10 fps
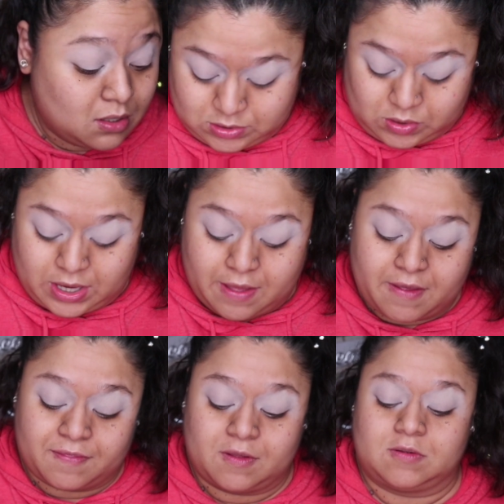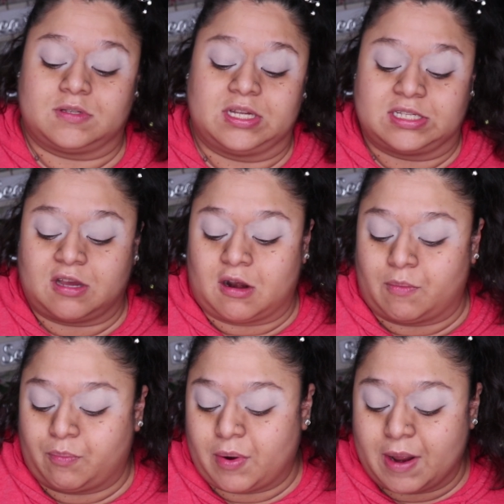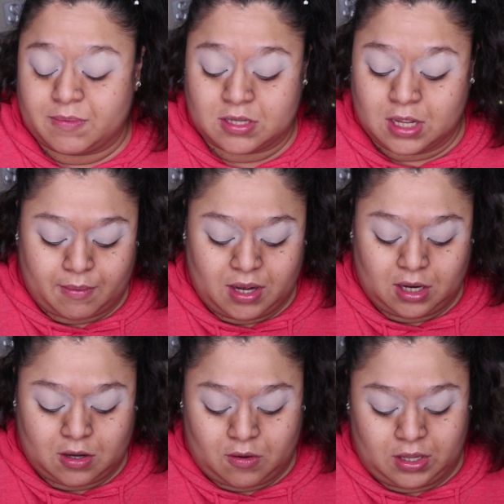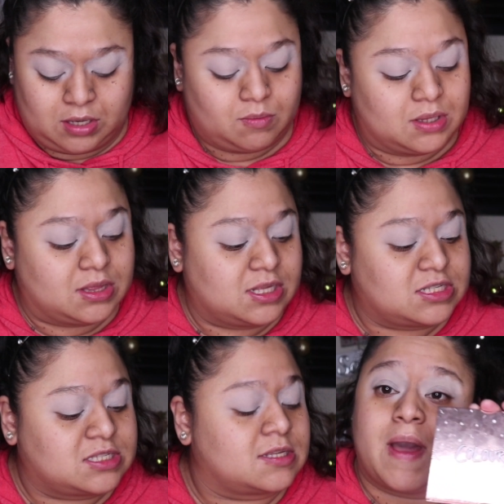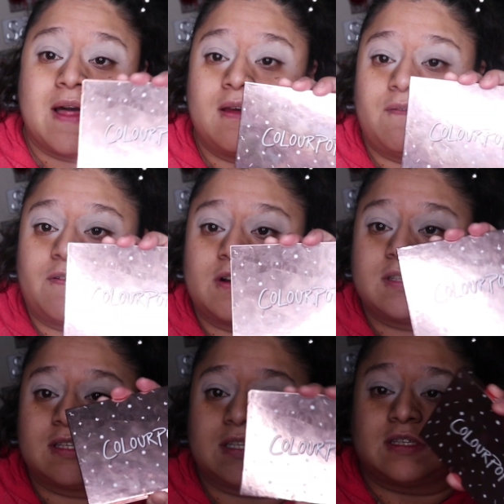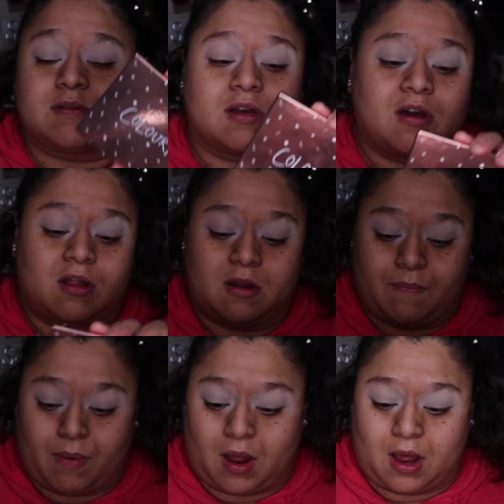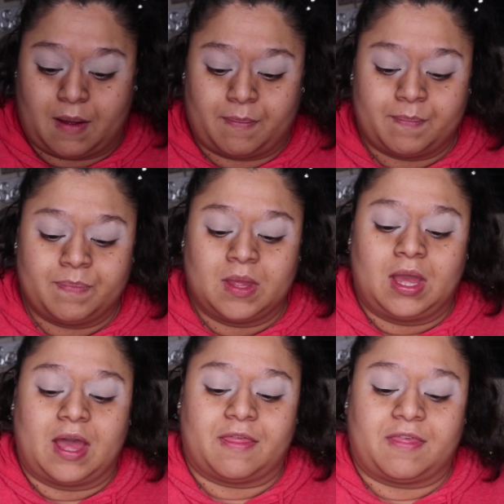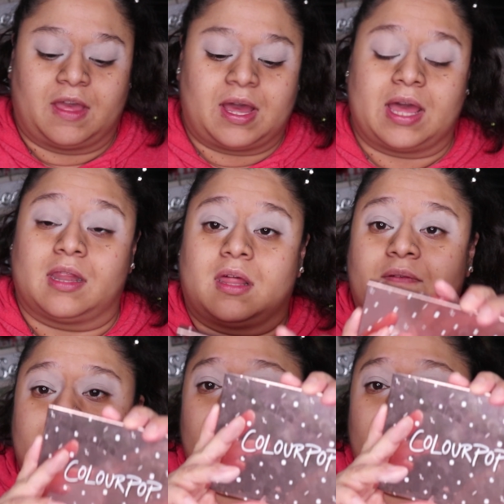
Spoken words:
So now that those lids are prepped, I'm gonna go in with this palette first. is the ColourPop I Think I Love